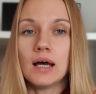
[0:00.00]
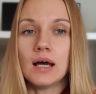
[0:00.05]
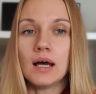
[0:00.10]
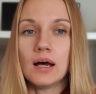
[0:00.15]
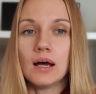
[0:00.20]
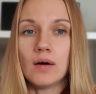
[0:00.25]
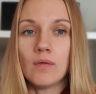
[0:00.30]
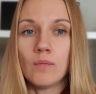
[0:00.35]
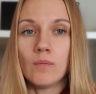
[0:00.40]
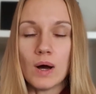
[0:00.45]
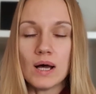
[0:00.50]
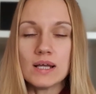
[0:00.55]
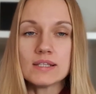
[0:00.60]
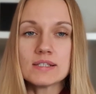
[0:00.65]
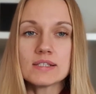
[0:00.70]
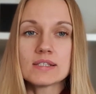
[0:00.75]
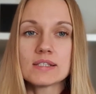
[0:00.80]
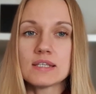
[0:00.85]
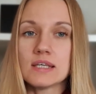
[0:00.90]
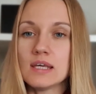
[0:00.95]

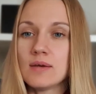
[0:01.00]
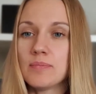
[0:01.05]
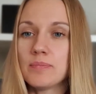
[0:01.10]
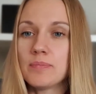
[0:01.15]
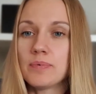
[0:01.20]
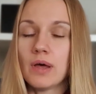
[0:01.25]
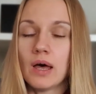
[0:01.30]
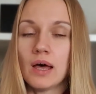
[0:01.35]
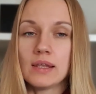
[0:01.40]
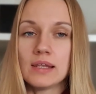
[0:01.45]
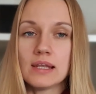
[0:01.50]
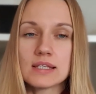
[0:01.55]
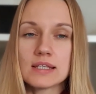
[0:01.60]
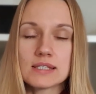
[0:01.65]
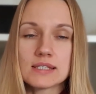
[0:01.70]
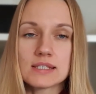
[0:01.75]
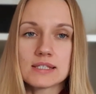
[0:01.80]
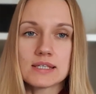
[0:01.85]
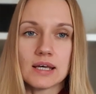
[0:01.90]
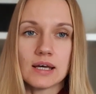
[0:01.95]
one tip
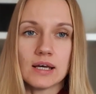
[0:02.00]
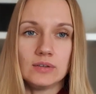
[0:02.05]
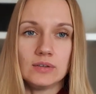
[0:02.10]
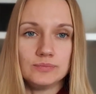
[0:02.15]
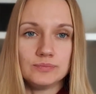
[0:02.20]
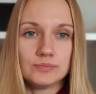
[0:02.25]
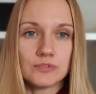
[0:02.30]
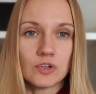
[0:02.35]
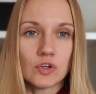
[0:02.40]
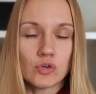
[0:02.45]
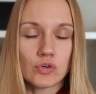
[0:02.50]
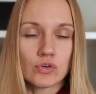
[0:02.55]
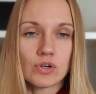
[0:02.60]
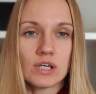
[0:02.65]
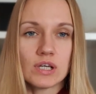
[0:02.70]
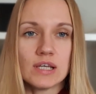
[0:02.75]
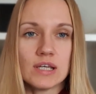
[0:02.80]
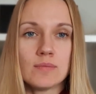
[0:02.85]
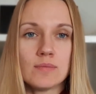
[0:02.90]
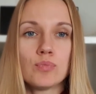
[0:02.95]
that's
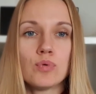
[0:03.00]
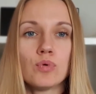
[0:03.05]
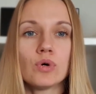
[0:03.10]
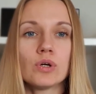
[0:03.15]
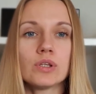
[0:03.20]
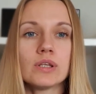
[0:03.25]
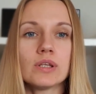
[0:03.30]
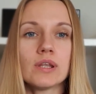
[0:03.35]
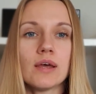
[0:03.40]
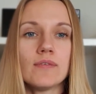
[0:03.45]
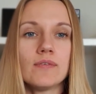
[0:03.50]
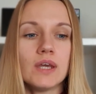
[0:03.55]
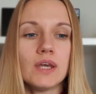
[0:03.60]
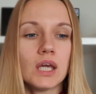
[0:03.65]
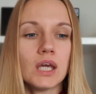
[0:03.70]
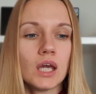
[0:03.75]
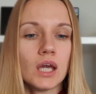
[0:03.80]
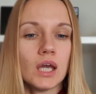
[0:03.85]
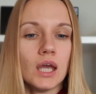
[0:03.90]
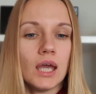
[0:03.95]
really important, I
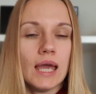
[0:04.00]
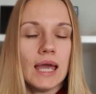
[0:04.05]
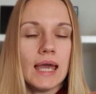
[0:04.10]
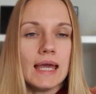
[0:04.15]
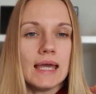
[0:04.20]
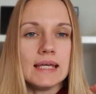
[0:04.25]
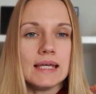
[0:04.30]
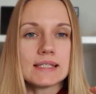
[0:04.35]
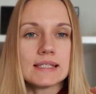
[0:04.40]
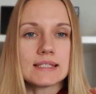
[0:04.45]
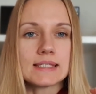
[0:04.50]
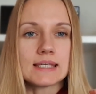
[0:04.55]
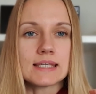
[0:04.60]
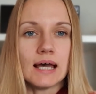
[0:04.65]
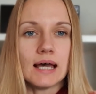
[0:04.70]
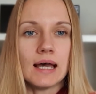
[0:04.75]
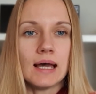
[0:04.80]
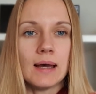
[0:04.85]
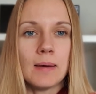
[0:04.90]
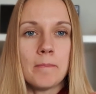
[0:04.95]
think, it's
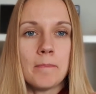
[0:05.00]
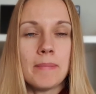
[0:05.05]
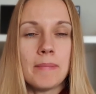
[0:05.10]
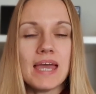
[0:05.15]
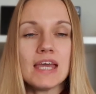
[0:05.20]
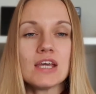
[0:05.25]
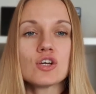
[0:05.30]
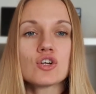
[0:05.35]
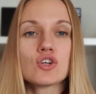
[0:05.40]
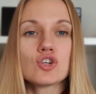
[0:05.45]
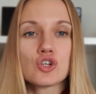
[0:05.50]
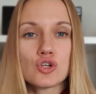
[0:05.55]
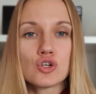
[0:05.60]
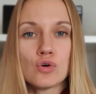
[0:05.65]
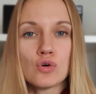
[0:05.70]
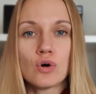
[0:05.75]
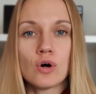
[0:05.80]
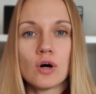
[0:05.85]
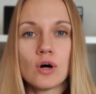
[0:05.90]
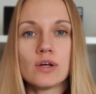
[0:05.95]
make
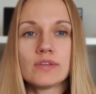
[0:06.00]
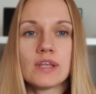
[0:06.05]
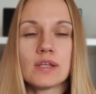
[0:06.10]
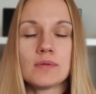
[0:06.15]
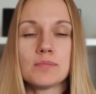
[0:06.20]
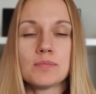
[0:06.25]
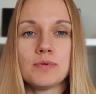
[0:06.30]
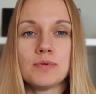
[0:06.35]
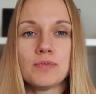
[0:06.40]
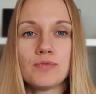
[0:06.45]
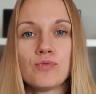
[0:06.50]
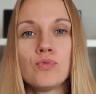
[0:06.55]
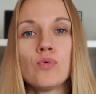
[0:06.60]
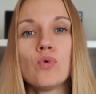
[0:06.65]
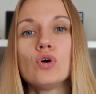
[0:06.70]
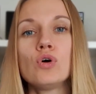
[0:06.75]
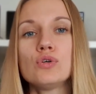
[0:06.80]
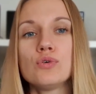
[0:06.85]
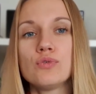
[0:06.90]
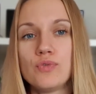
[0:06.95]
sure that
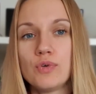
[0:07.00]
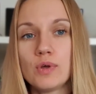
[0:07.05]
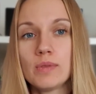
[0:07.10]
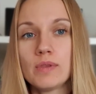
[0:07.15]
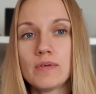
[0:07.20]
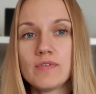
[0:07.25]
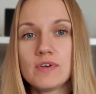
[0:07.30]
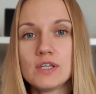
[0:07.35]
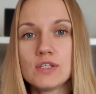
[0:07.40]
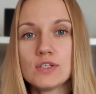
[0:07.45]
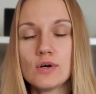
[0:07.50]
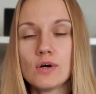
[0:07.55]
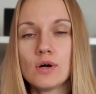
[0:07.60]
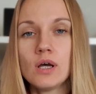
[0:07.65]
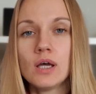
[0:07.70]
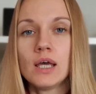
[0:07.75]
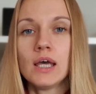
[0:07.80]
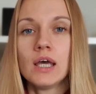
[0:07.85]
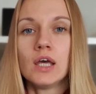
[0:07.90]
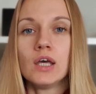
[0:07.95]
before you film the video,
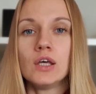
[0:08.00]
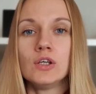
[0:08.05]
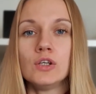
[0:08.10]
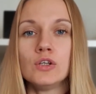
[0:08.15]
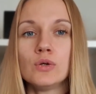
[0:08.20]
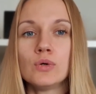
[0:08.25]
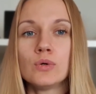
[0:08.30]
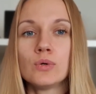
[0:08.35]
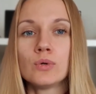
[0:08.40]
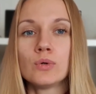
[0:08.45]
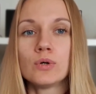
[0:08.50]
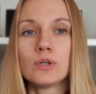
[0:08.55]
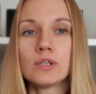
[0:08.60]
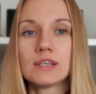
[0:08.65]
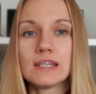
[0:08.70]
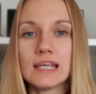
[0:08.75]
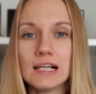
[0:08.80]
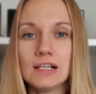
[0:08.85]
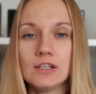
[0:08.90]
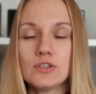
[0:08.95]
you
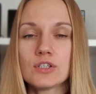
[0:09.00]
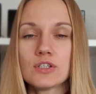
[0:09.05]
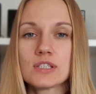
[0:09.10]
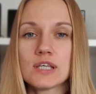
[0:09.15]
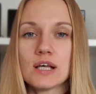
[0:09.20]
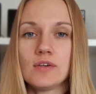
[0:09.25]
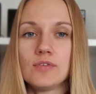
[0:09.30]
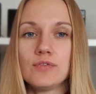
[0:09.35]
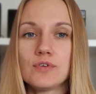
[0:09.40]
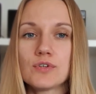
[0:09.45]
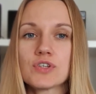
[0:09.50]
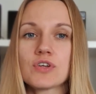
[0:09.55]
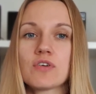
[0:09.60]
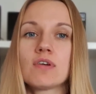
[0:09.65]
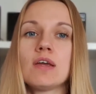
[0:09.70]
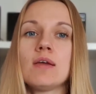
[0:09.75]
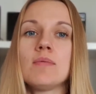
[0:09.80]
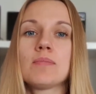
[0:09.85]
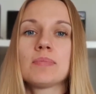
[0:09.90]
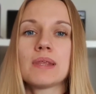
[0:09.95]
tell yourself your
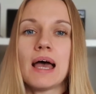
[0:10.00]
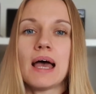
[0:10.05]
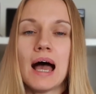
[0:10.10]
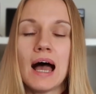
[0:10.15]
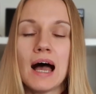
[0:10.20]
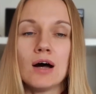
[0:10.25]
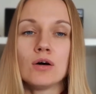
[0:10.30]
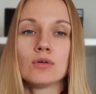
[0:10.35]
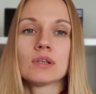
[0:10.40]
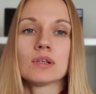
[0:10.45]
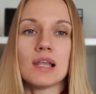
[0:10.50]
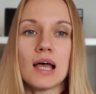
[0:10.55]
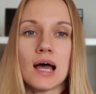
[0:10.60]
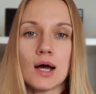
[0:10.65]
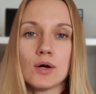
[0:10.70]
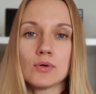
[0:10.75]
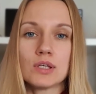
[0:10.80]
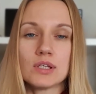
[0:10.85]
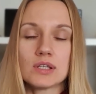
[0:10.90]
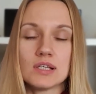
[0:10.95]
script out
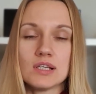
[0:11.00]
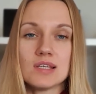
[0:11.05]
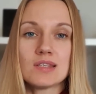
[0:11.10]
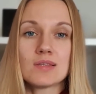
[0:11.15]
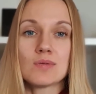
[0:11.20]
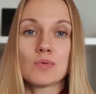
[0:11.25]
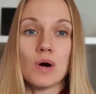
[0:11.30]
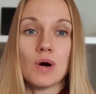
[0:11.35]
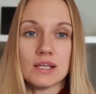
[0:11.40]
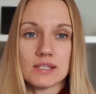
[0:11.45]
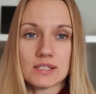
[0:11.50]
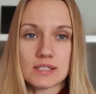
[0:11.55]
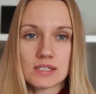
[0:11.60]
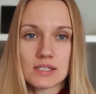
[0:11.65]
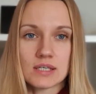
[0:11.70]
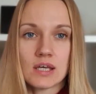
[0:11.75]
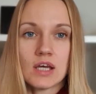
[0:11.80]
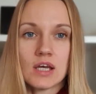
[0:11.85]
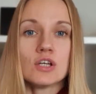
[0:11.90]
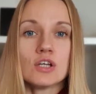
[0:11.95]
loud at least once,
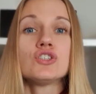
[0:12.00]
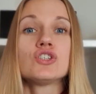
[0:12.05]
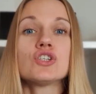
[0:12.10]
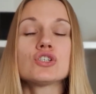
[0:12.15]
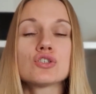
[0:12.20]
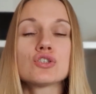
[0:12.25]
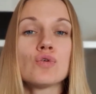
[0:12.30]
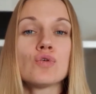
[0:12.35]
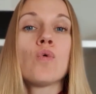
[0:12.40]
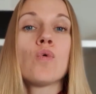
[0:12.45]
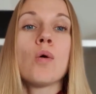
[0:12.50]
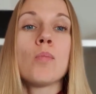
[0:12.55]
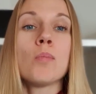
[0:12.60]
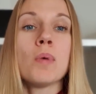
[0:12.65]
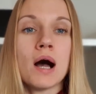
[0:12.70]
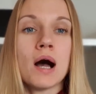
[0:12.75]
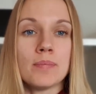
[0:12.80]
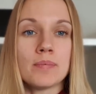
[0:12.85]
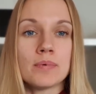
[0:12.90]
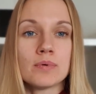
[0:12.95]
just to warm
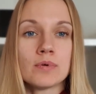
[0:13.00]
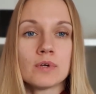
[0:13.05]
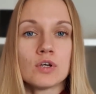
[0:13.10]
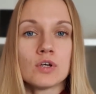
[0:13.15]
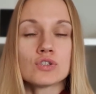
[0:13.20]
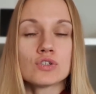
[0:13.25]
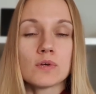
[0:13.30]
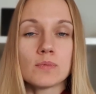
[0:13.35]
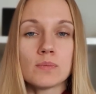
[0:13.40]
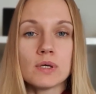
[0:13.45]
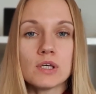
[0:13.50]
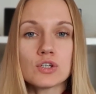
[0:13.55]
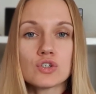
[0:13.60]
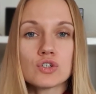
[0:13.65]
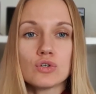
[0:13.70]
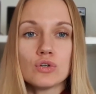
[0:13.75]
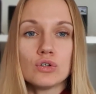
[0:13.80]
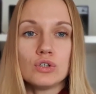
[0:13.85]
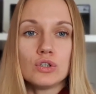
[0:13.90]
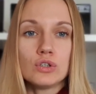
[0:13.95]
up. So make
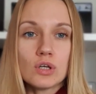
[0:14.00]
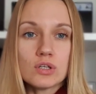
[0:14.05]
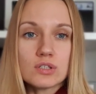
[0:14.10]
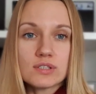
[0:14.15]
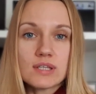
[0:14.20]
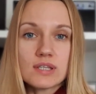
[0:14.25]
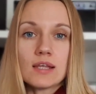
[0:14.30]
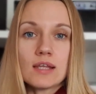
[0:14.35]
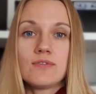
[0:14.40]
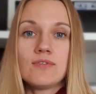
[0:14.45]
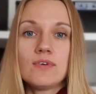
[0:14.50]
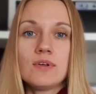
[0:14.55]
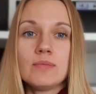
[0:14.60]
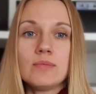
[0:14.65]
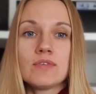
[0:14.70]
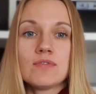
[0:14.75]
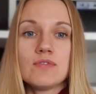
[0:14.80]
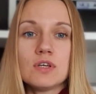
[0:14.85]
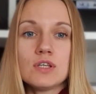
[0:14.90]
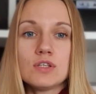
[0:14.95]
sure you not start
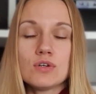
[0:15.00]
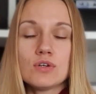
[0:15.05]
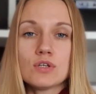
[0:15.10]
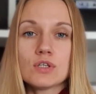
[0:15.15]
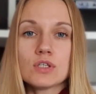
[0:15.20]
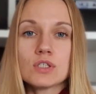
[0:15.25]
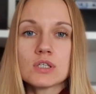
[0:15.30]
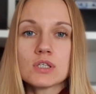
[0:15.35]
filming videos